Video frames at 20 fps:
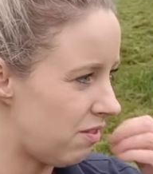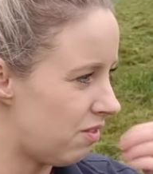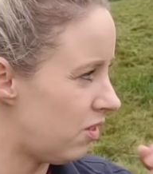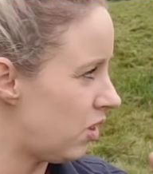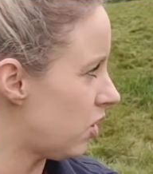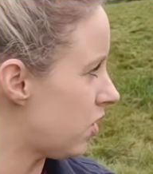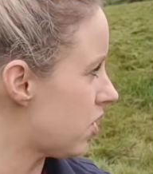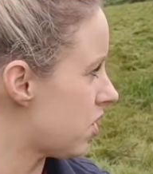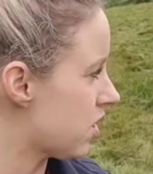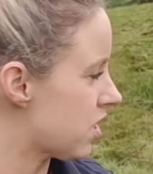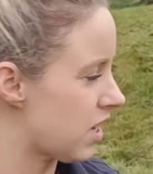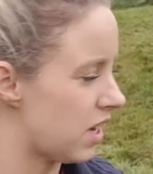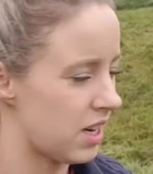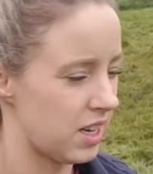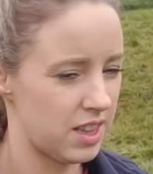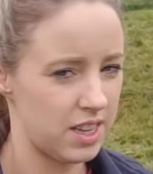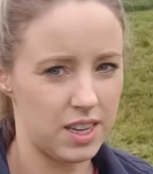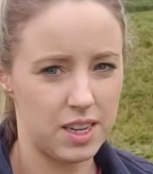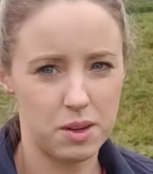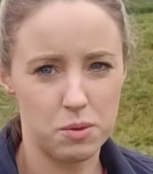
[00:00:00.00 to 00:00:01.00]
we were just kind
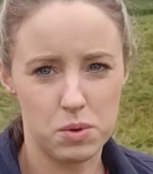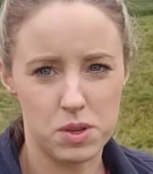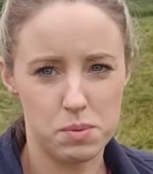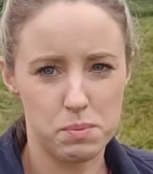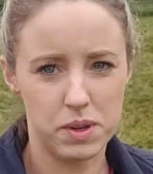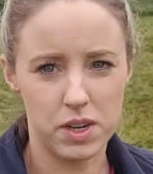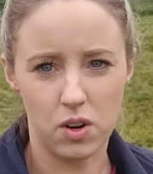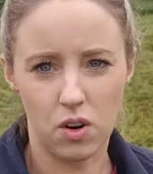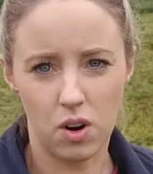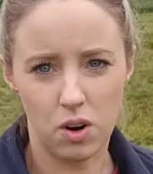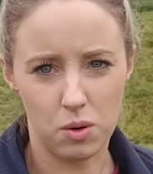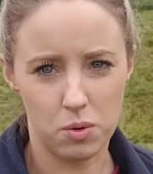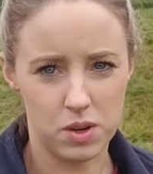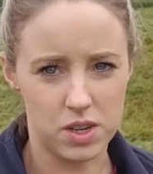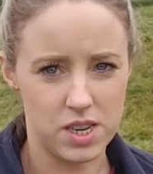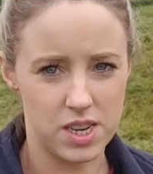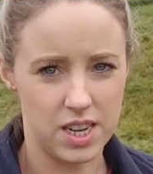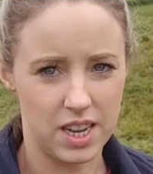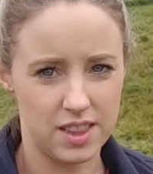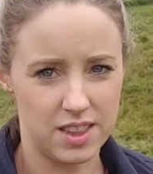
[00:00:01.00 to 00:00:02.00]
of thinking it was a bit
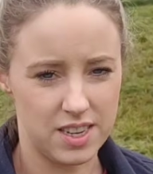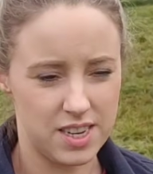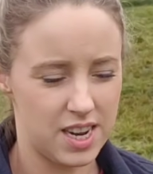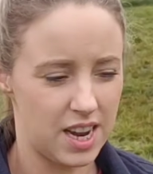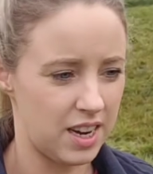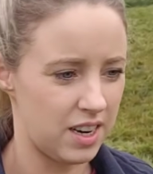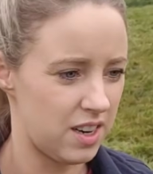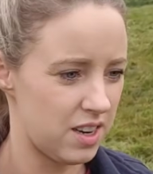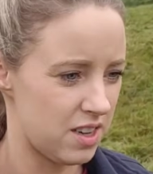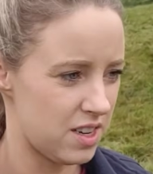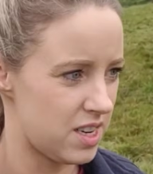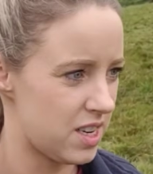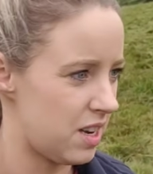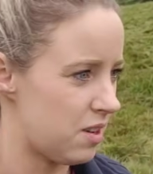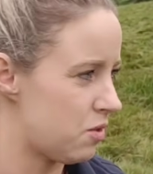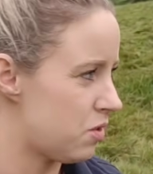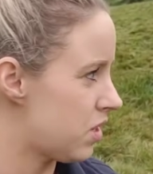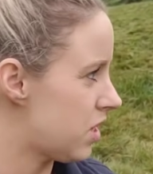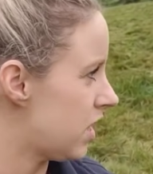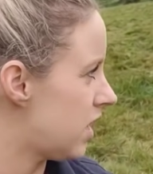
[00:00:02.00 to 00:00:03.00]
awkward to get the tanker
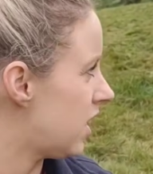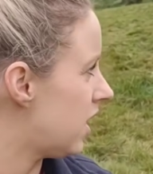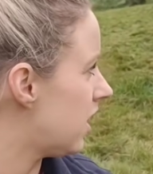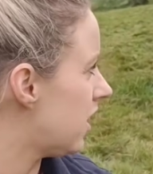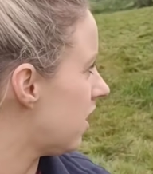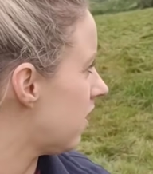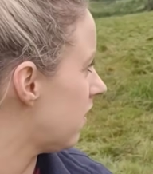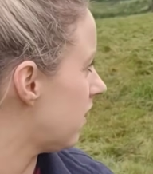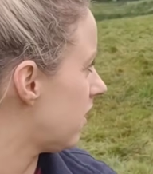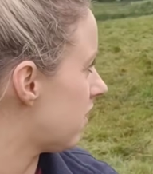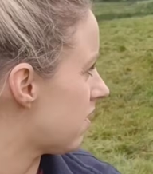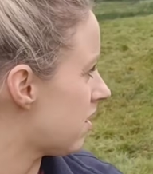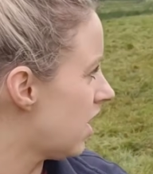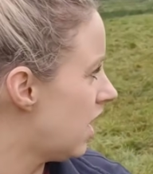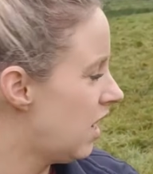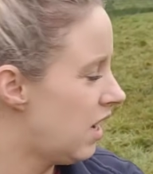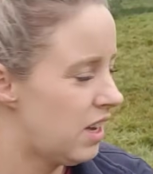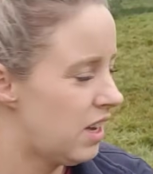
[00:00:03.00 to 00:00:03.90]
down to here and